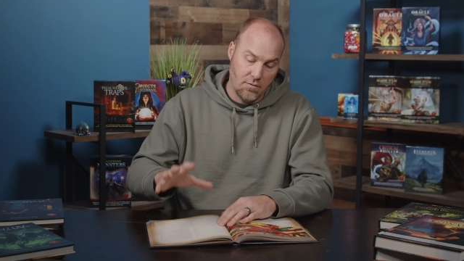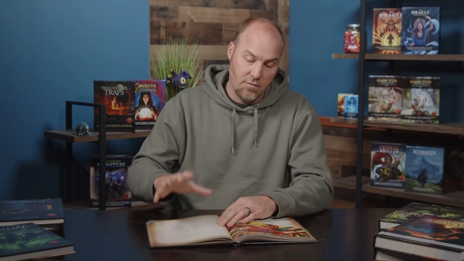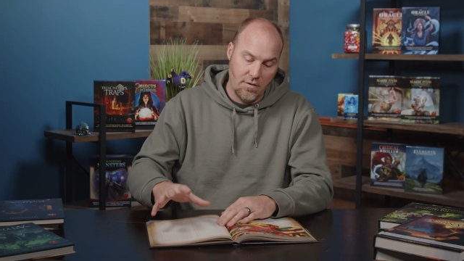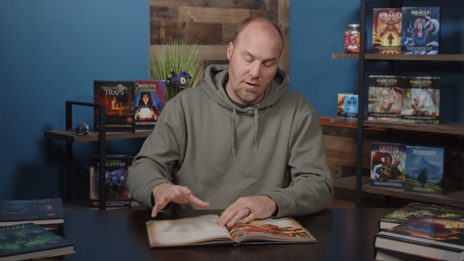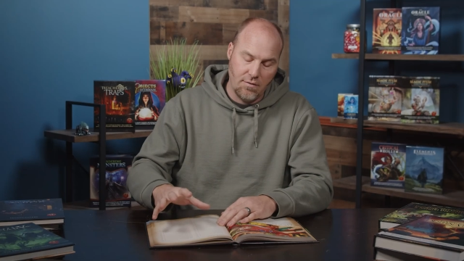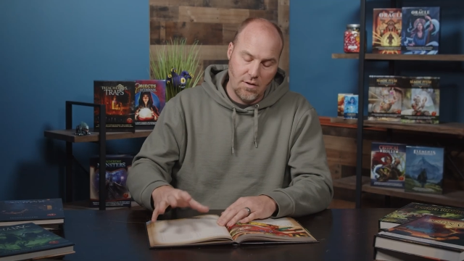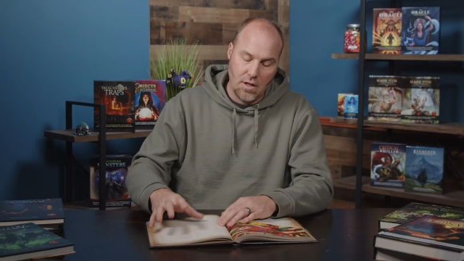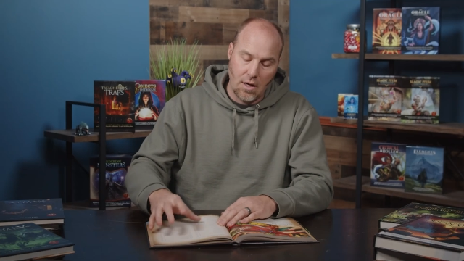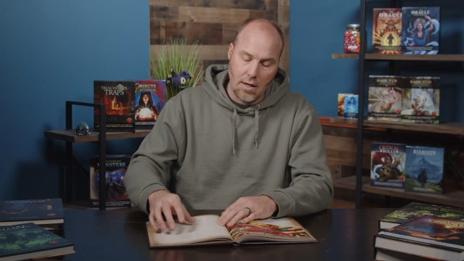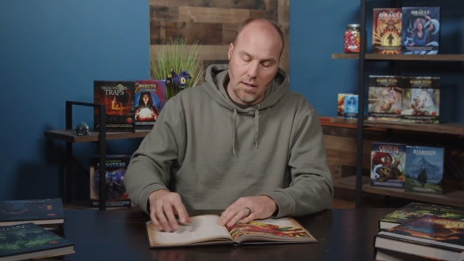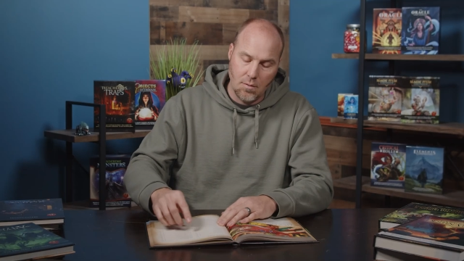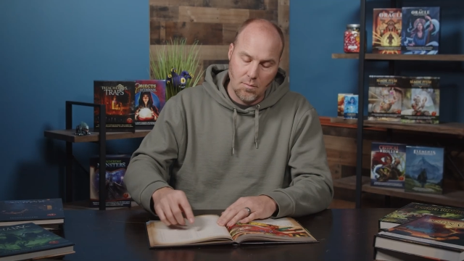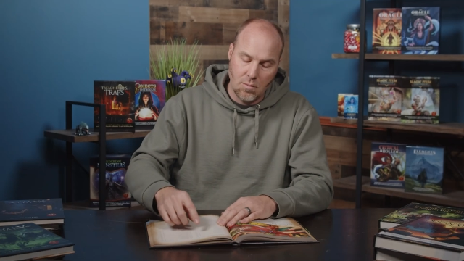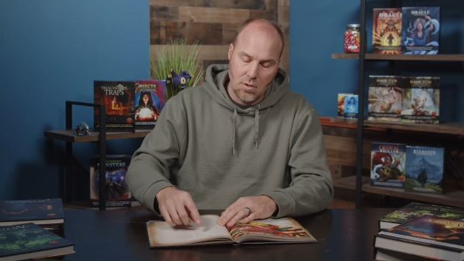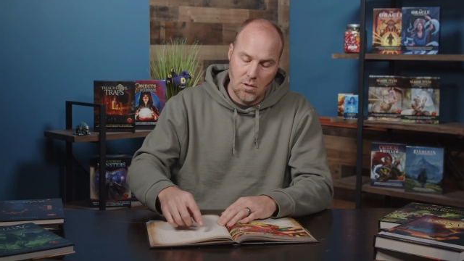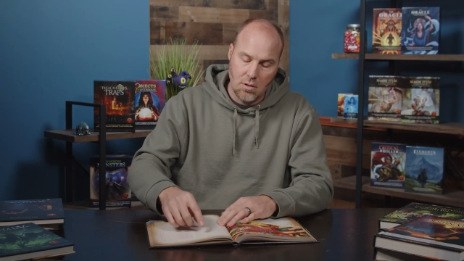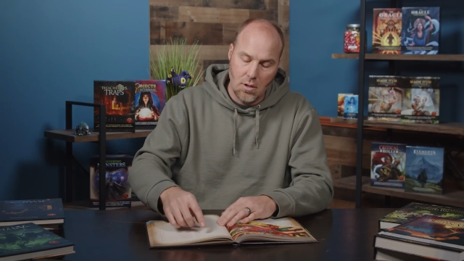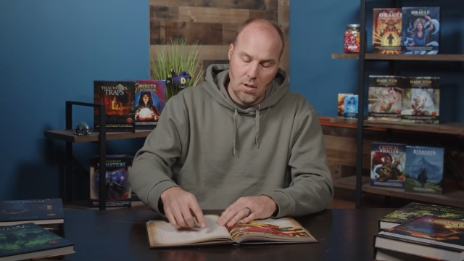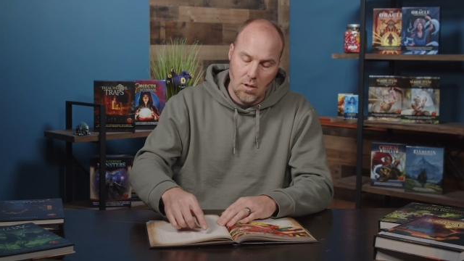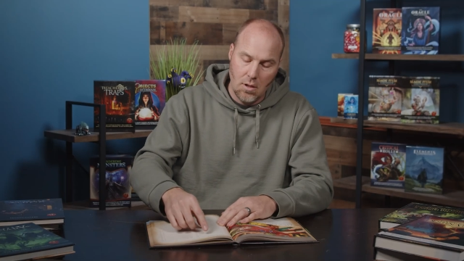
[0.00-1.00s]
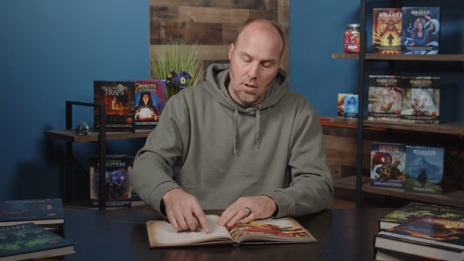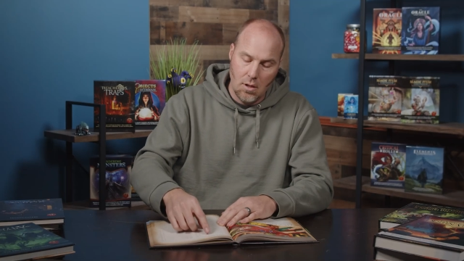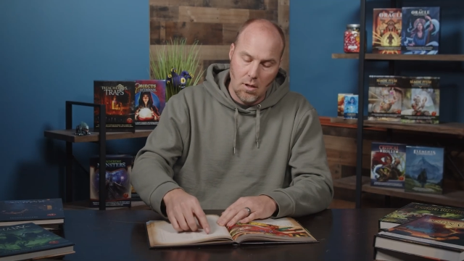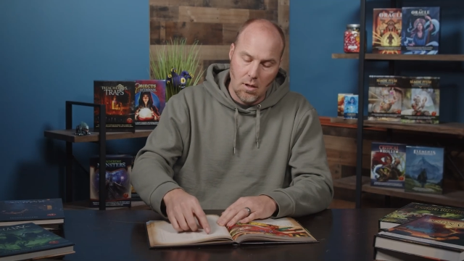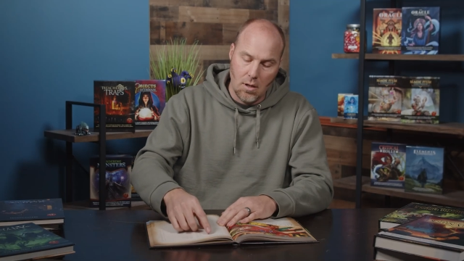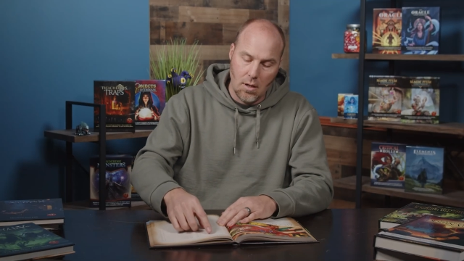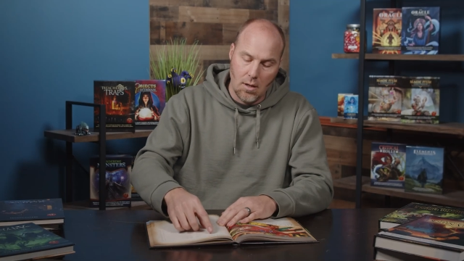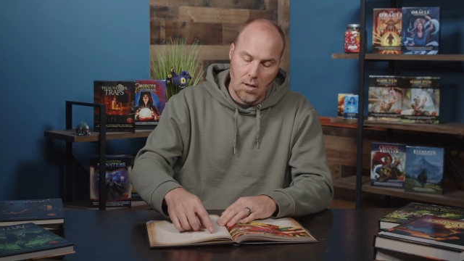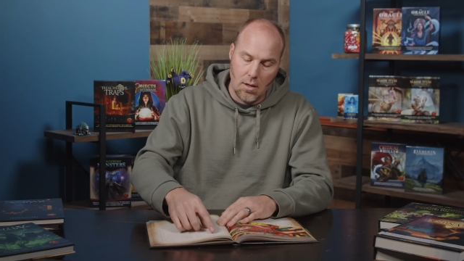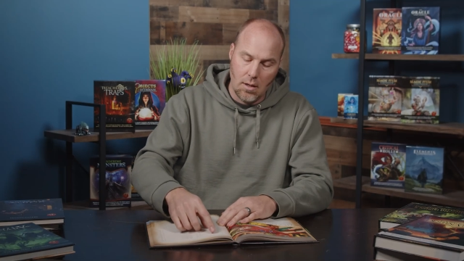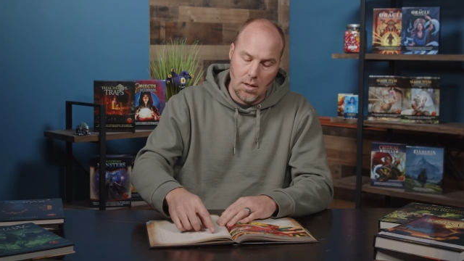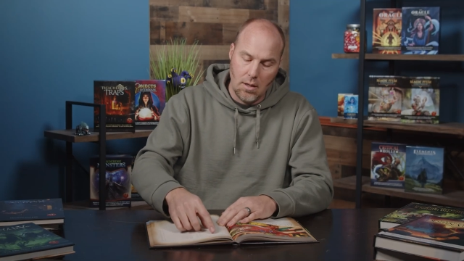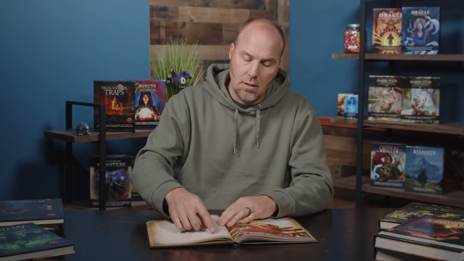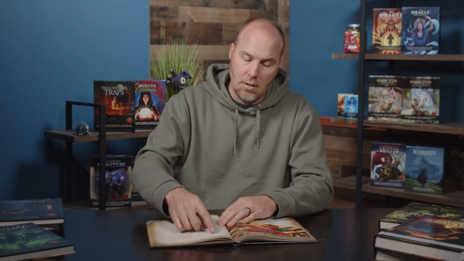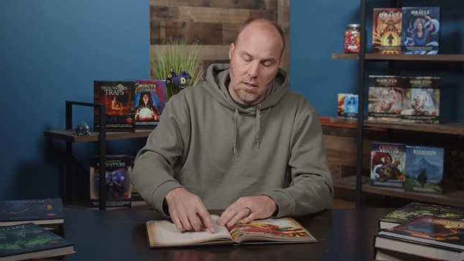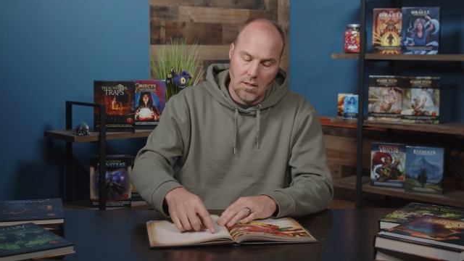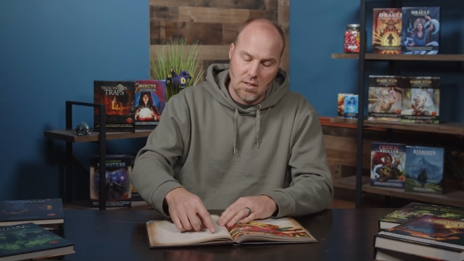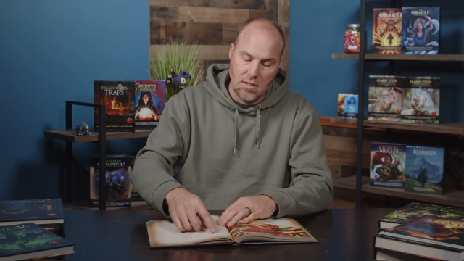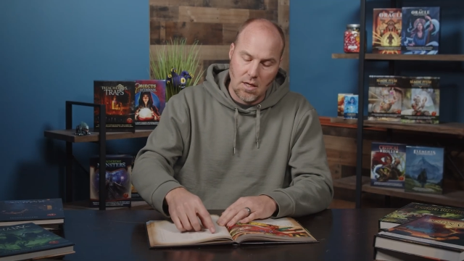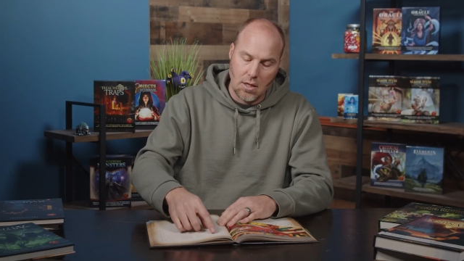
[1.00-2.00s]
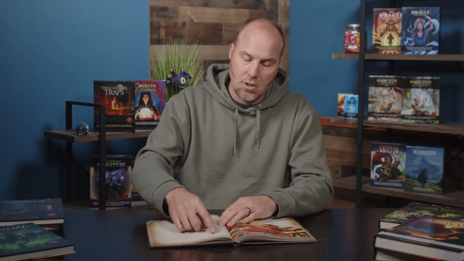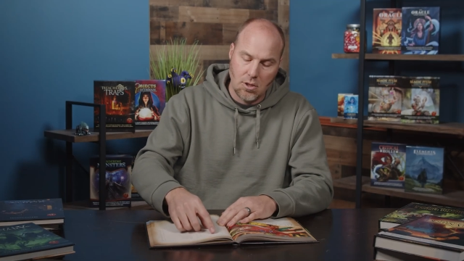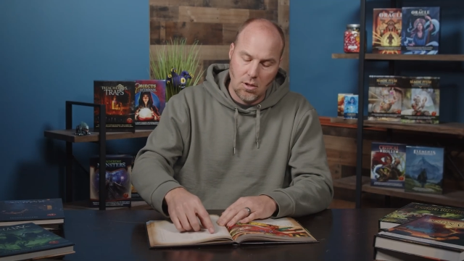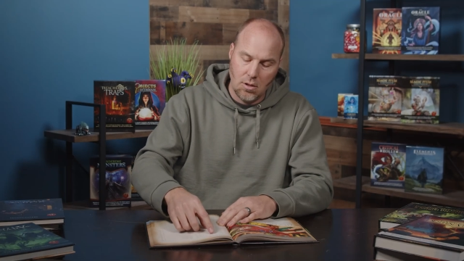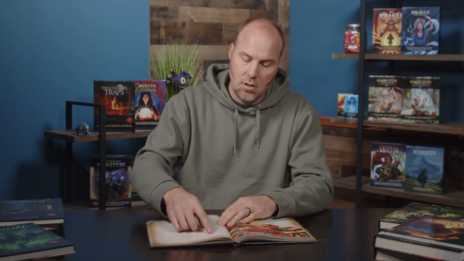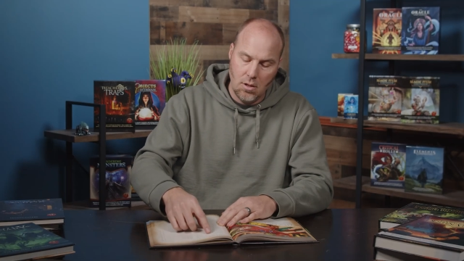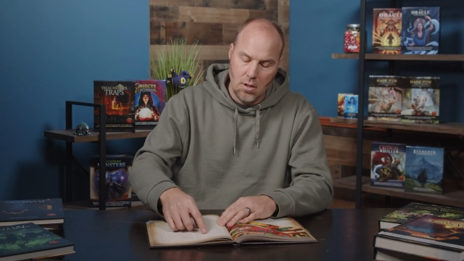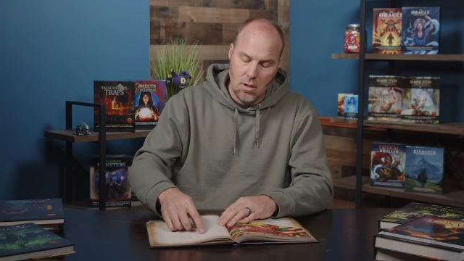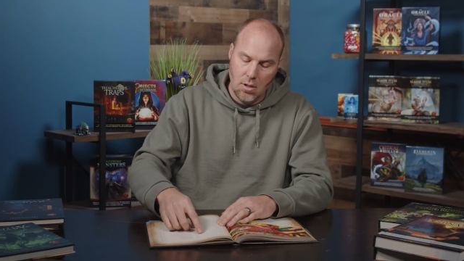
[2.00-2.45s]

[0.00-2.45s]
50 items in this section.